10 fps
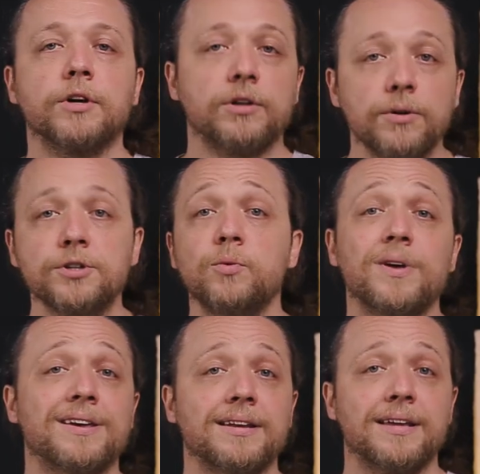The closer
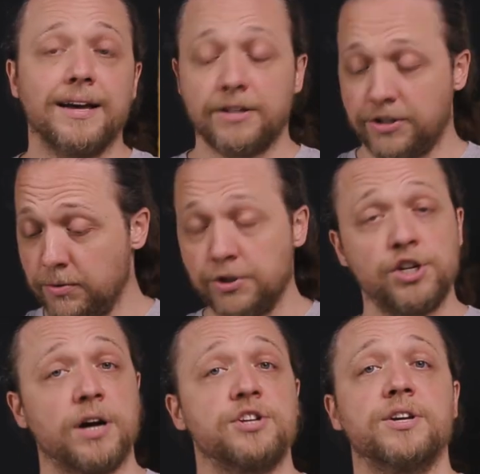we can get to
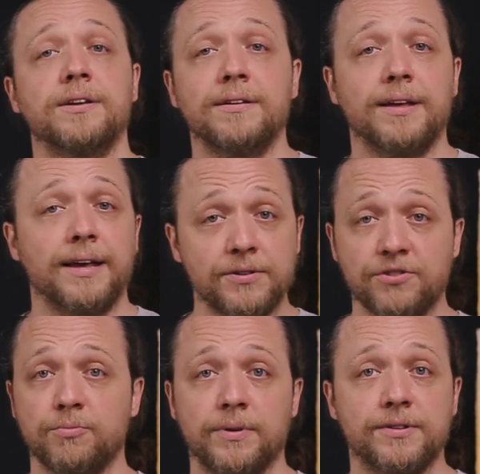judging
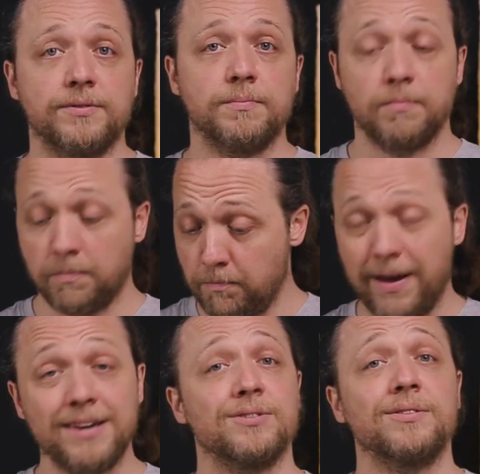instruments
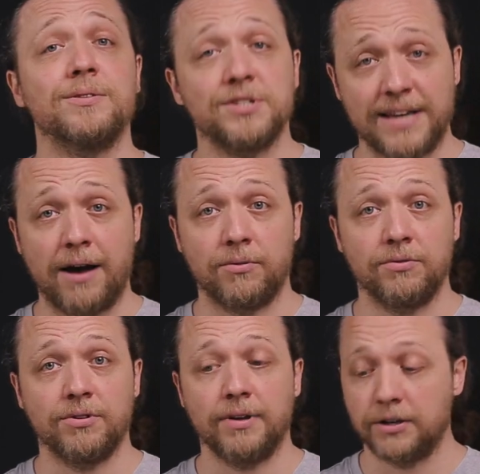based on their
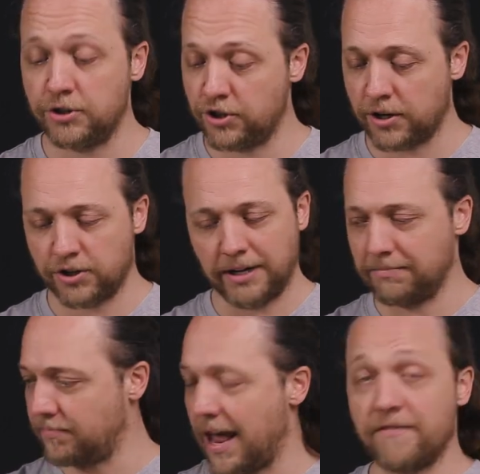sound and
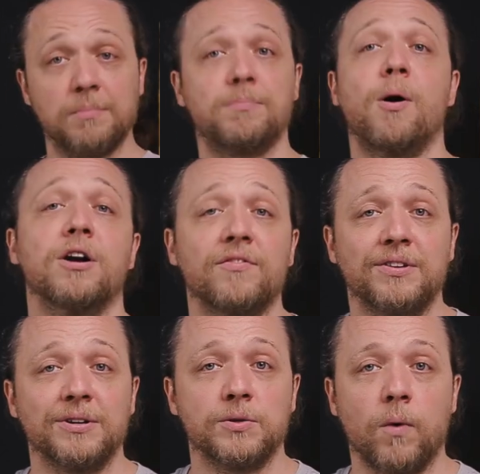judging every part of
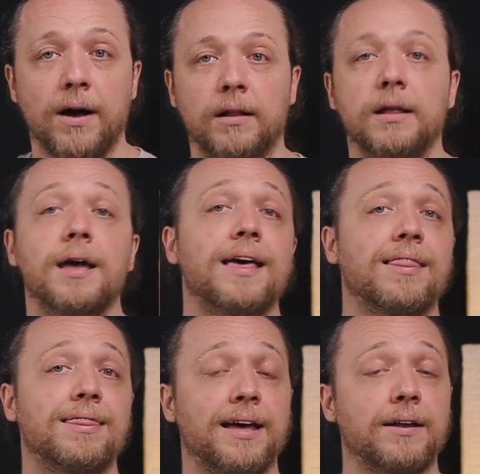it as well,
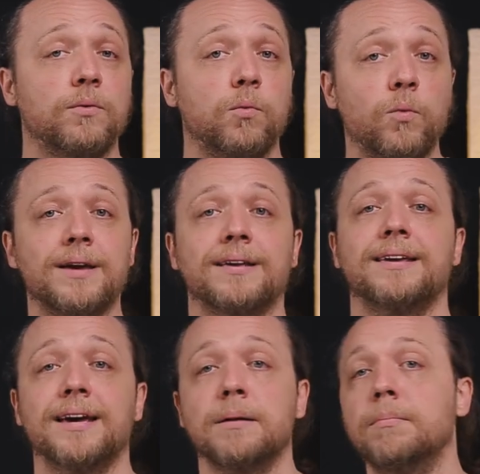then we can
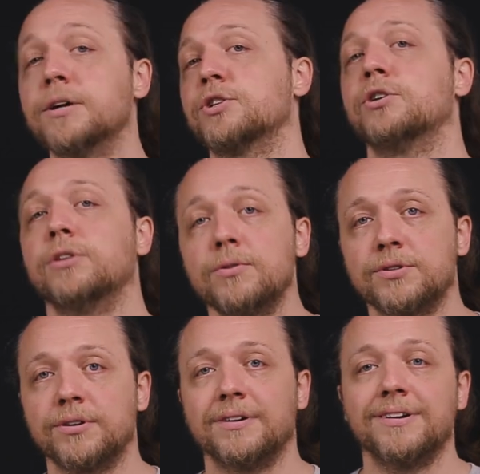get much
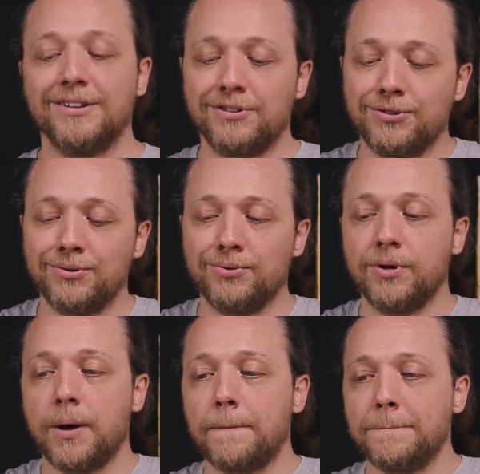closer
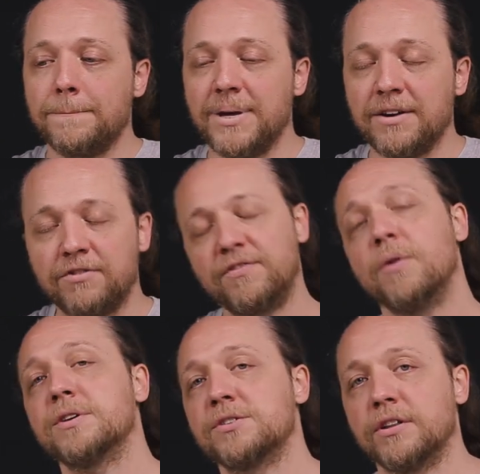to being
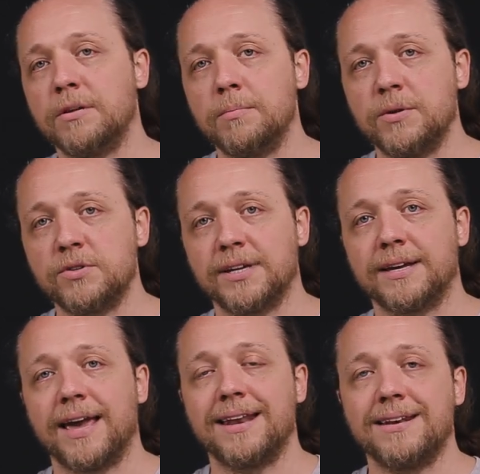focused on the
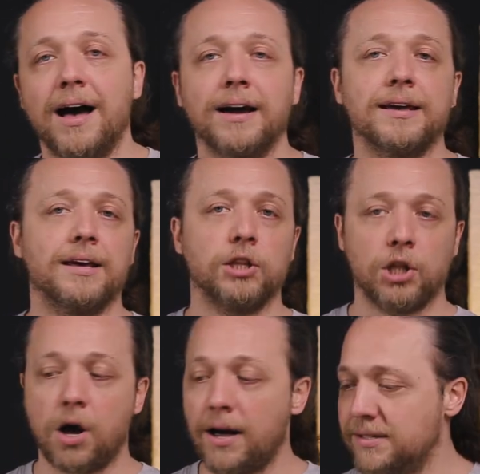music and not getting
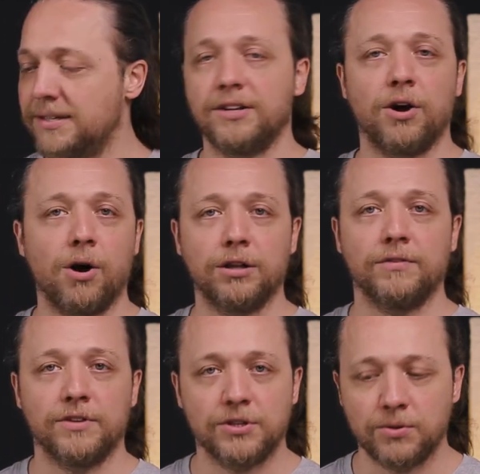lost in all
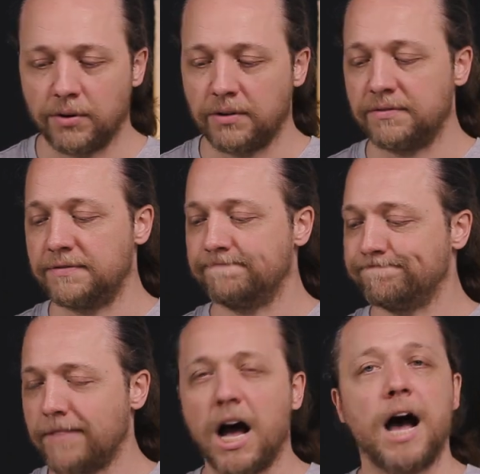of the sort of
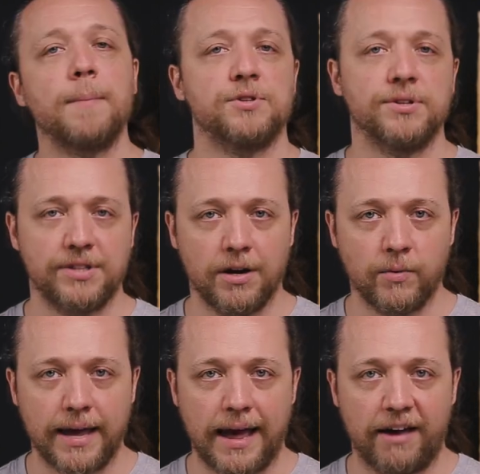options that
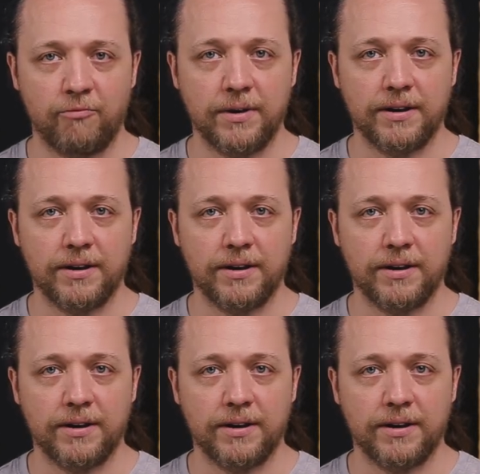we have.